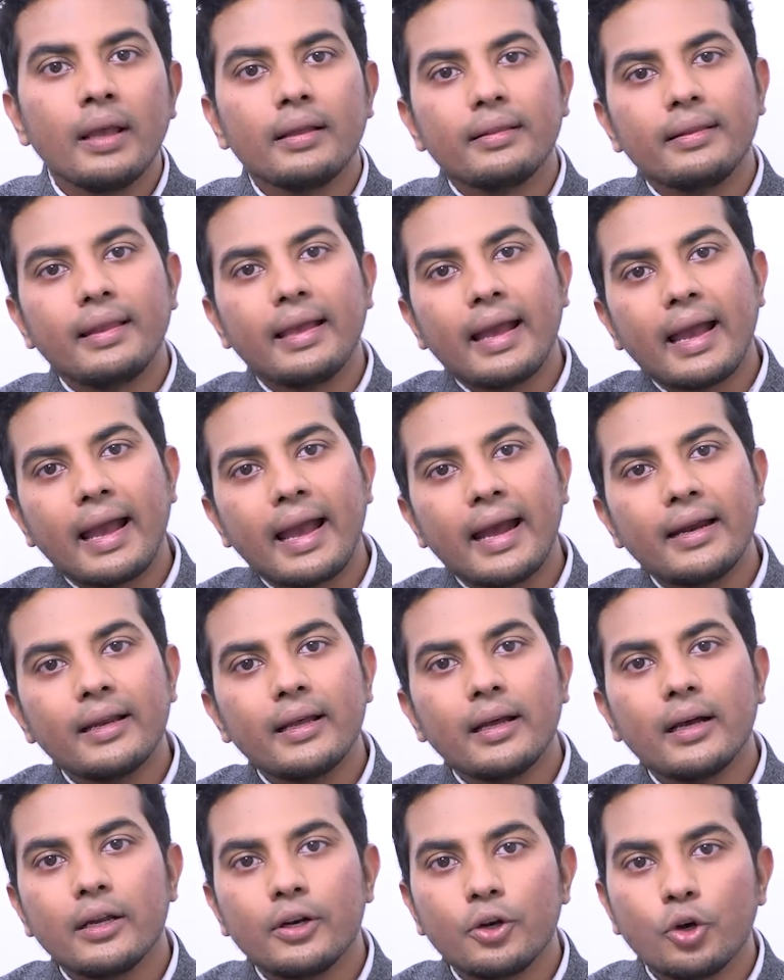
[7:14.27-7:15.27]
they had
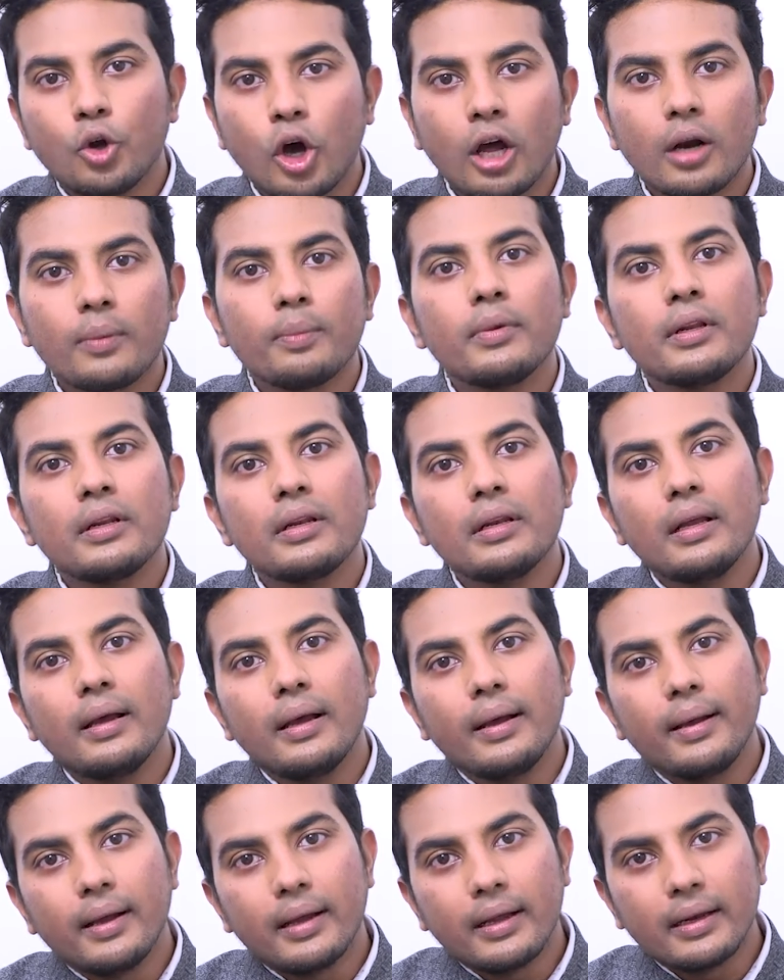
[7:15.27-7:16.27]
a normal
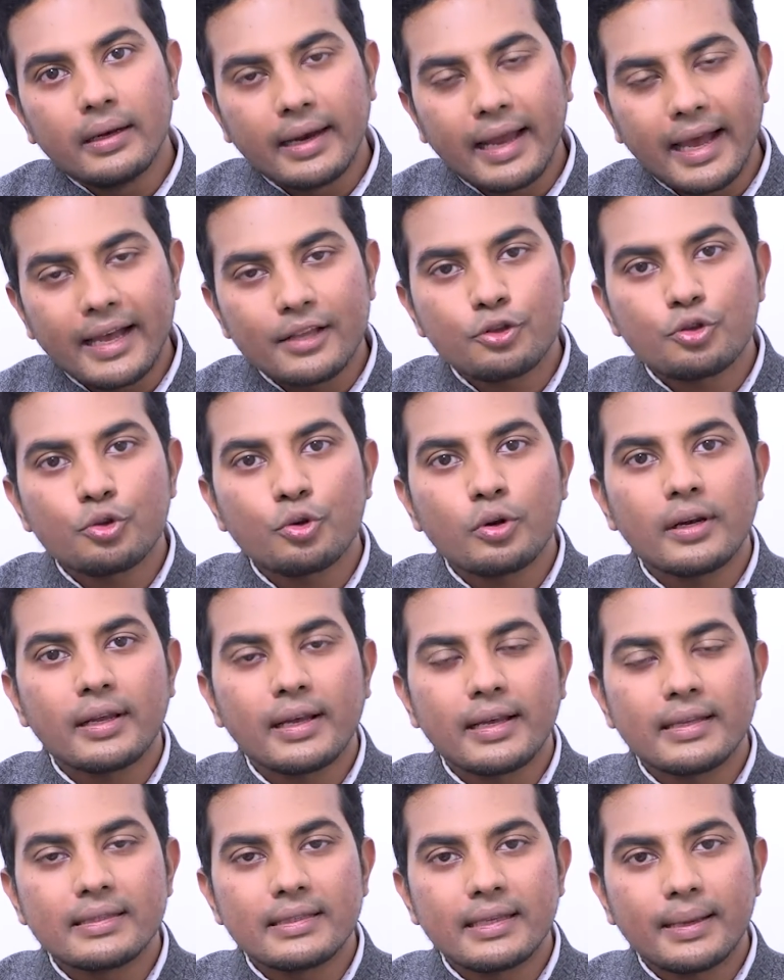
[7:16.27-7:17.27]
natural
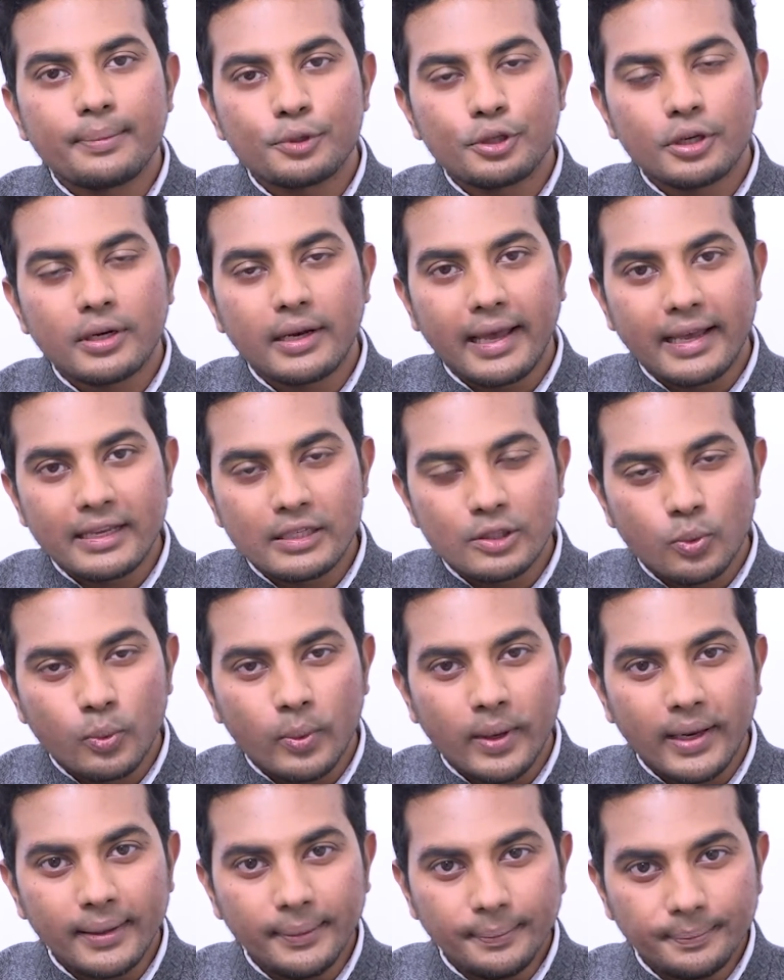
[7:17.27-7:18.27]
conception as
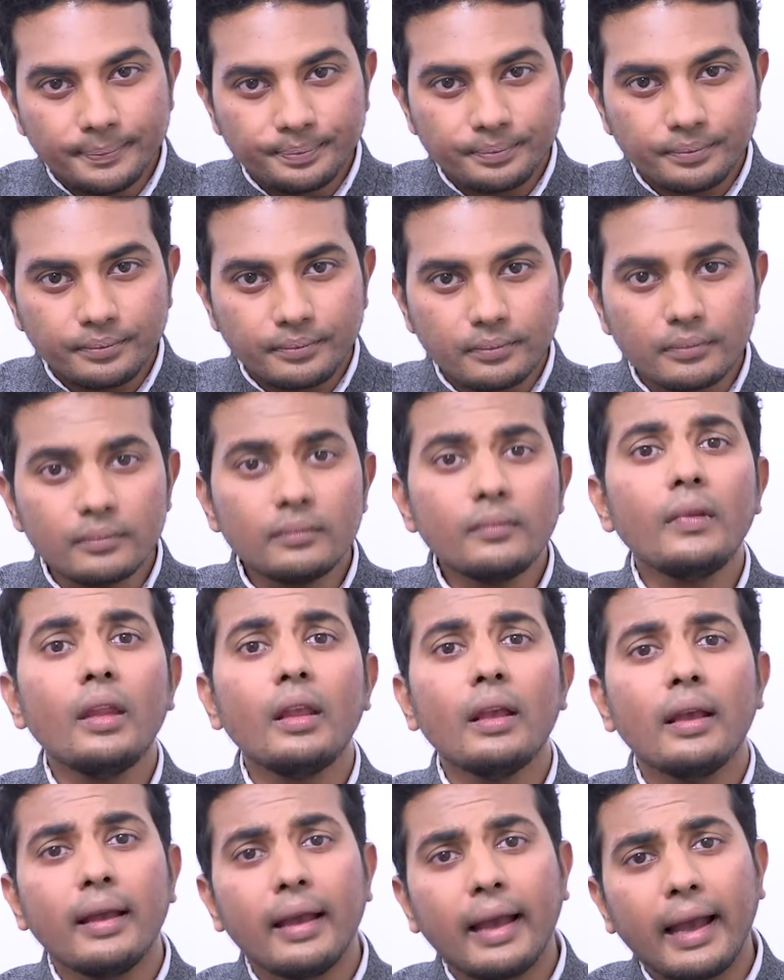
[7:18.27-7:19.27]
well,
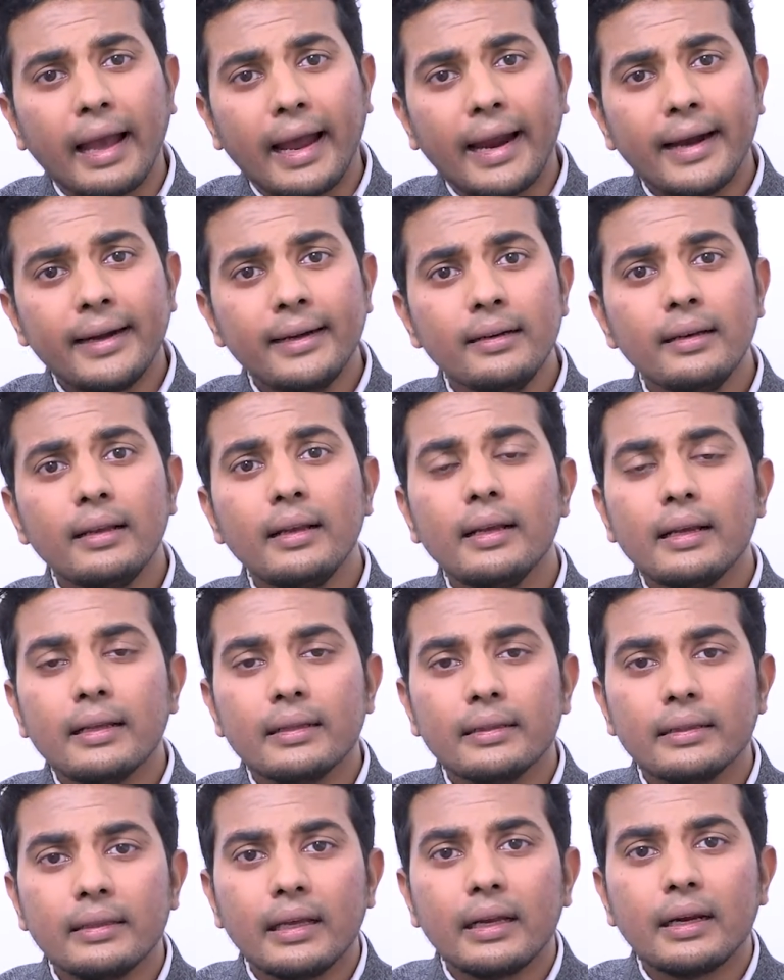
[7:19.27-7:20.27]
and
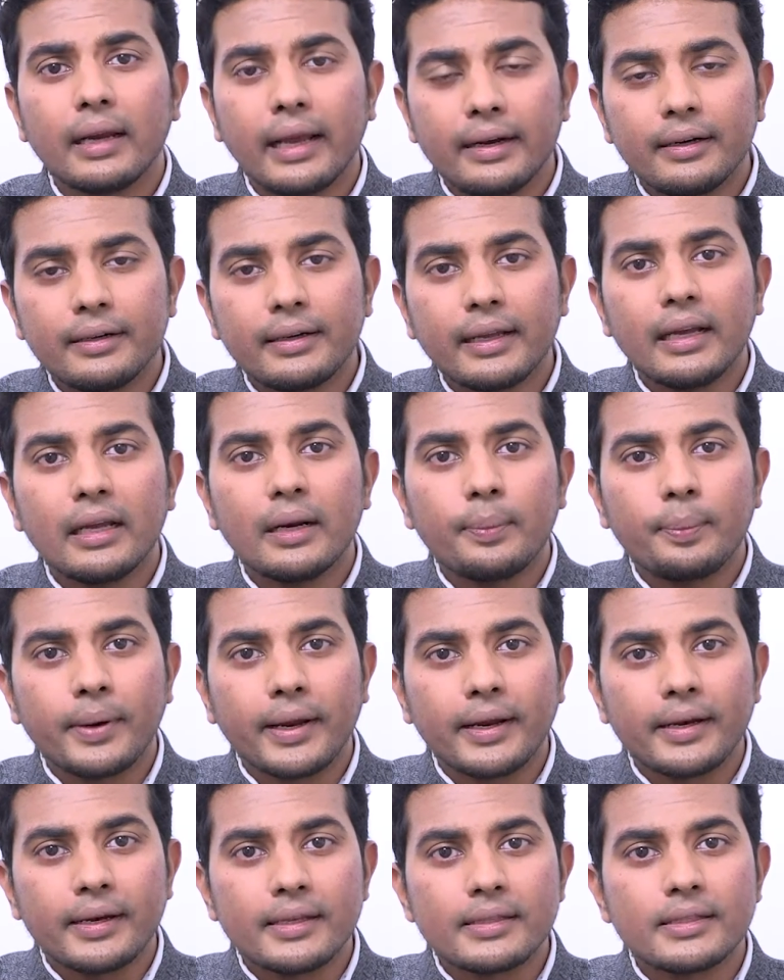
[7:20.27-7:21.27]
their entire
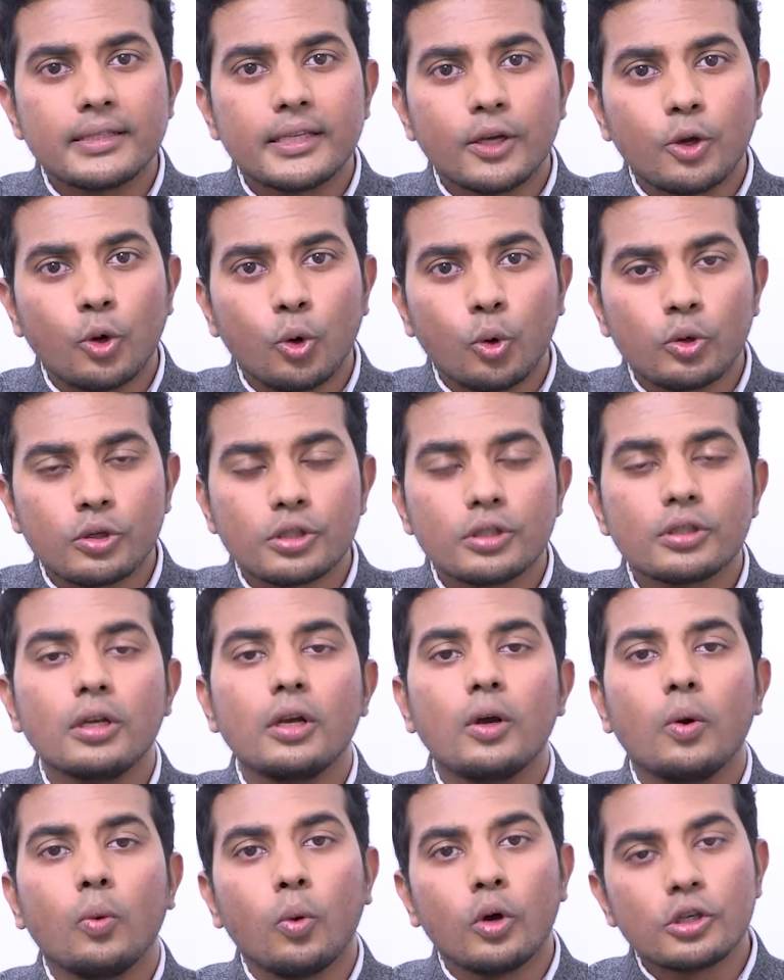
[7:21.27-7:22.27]
pregnancy
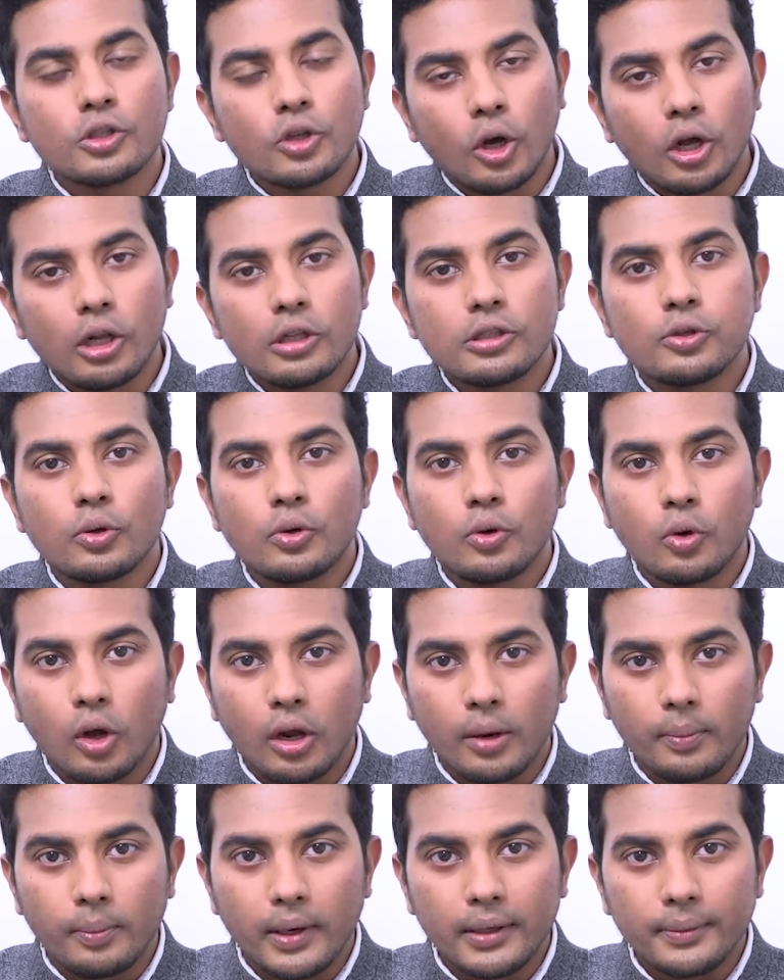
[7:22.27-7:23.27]
course was also
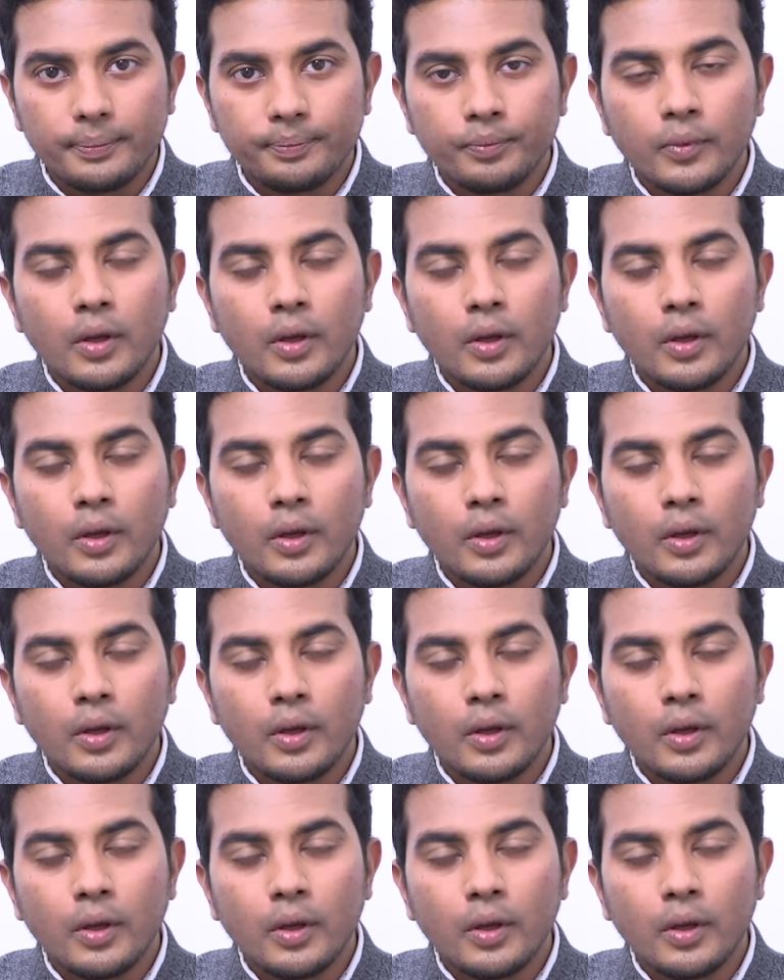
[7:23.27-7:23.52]
normal.